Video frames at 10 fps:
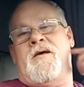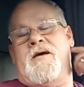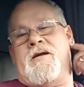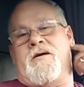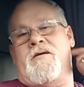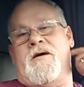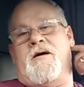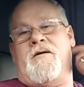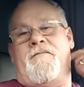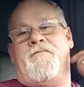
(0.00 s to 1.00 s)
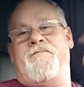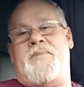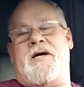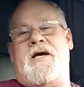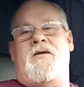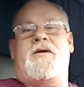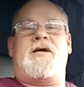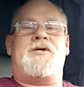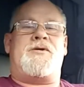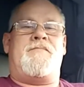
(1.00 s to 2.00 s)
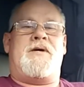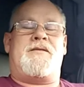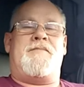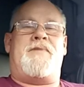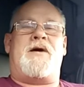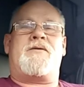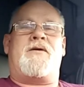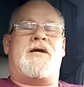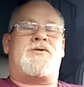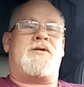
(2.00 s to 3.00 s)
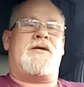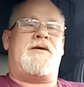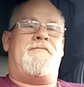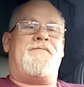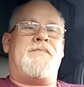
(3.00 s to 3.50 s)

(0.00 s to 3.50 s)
at our bug out location, but the bunker actually,